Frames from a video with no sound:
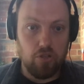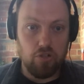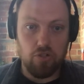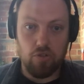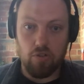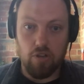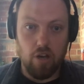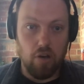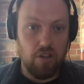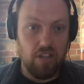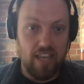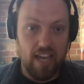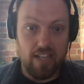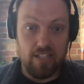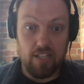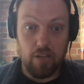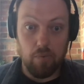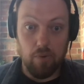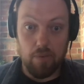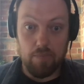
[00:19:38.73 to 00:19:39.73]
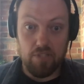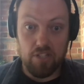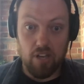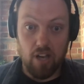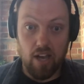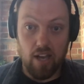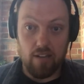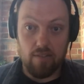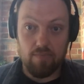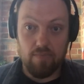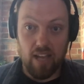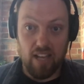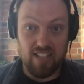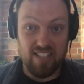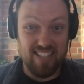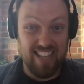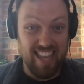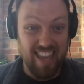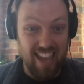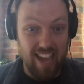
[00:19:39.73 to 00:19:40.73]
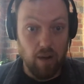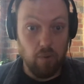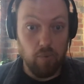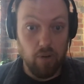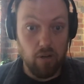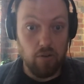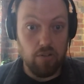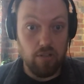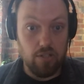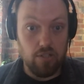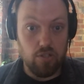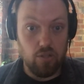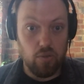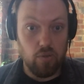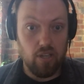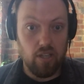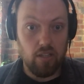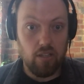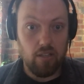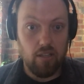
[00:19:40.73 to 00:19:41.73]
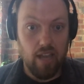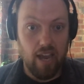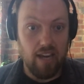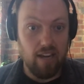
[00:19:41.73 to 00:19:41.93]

you should go on the ASIC website and see how well you're doing.